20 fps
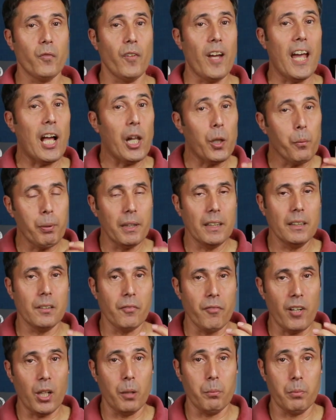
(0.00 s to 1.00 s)
for helping
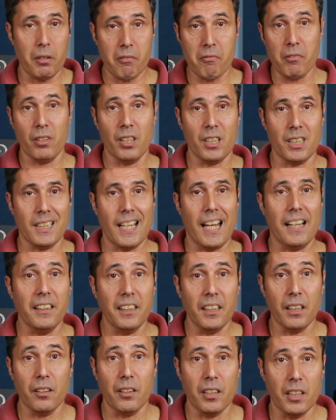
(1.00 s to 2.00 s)
develop your
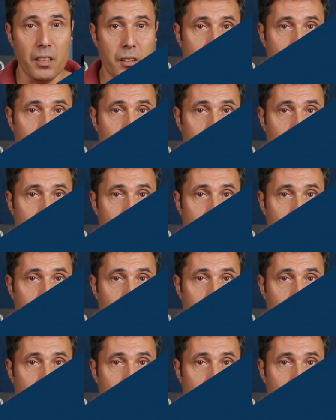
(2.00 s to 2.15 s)
understanding of the